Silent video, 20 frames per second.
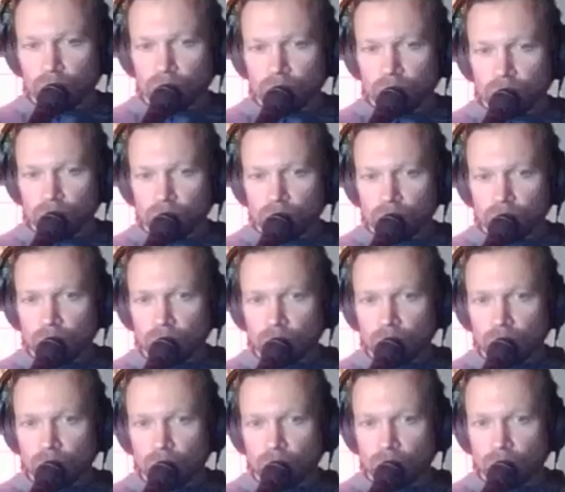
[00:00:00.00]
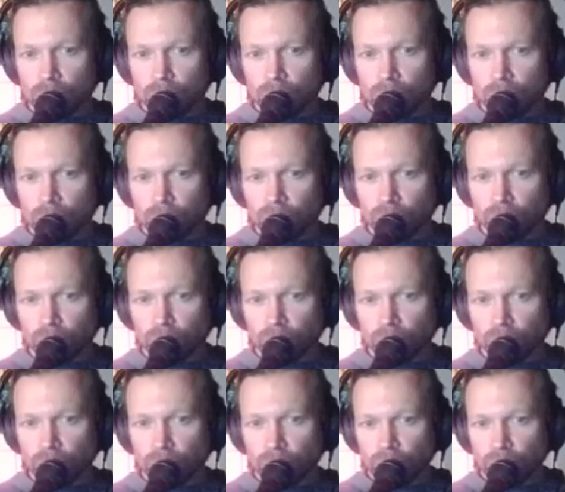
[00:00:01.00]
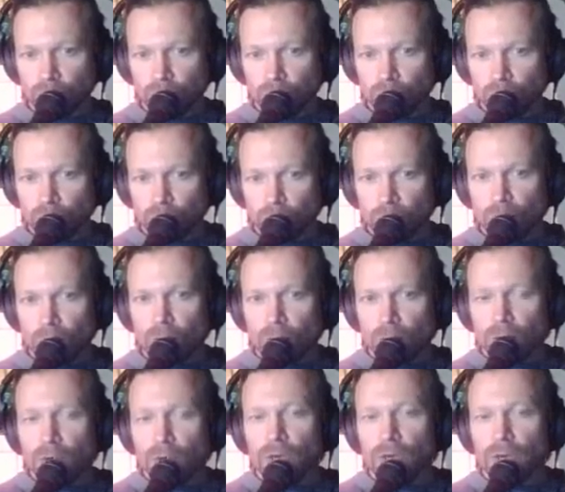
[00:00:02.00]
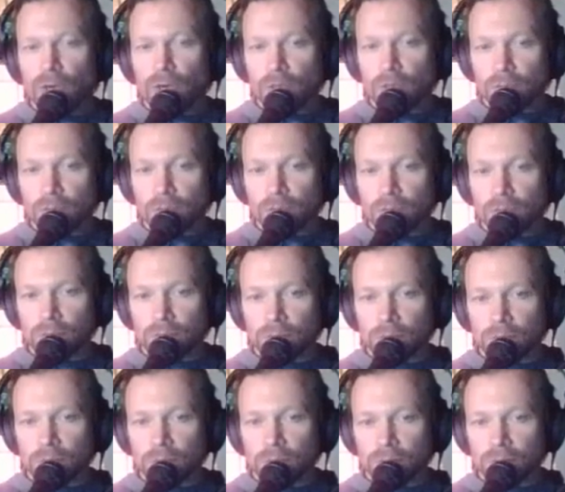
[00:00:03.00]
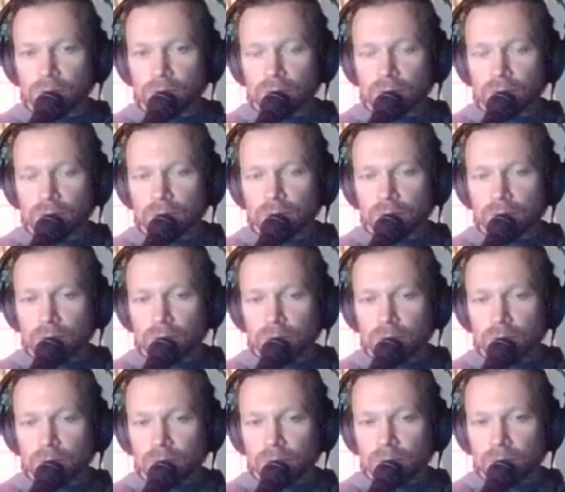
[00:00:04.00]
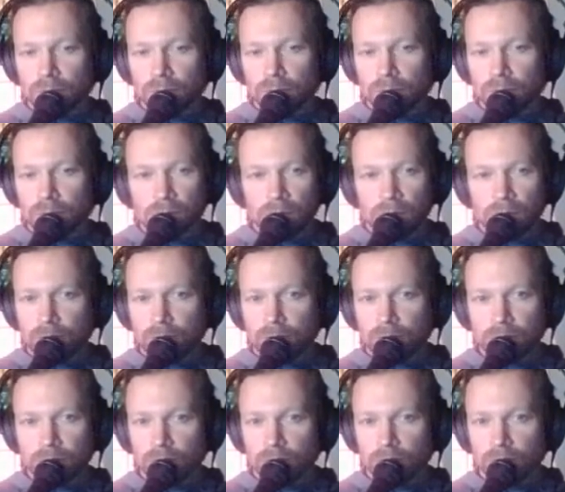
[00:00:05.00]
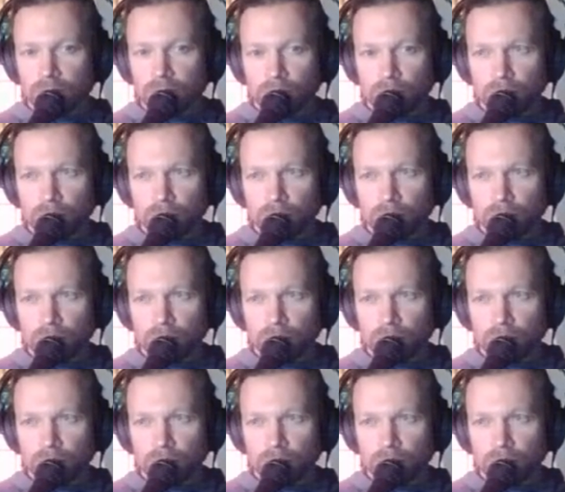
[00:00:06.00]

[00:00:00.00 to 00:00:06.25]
[no speech]